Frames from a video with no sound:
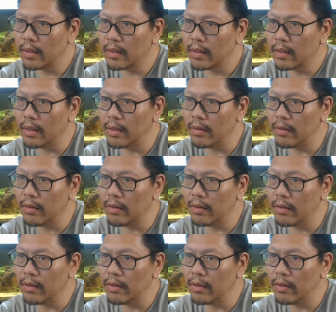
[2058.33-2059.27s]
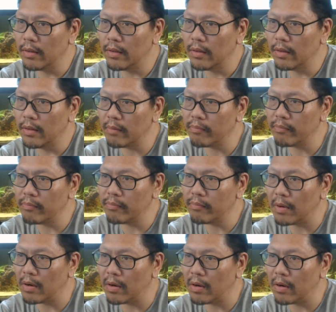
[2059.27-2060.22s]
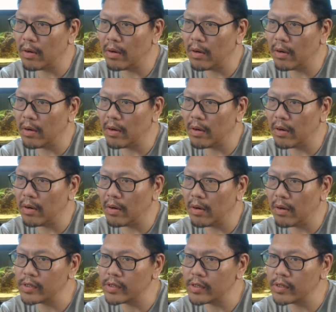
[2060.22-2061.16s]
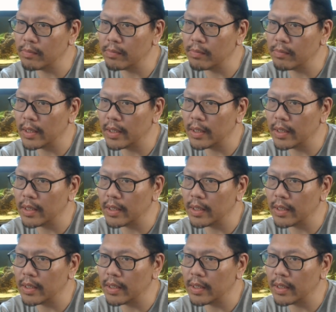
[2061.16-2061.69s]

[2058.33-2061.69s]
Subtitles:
in theory, you can keep a small bio load of fish in one plantain.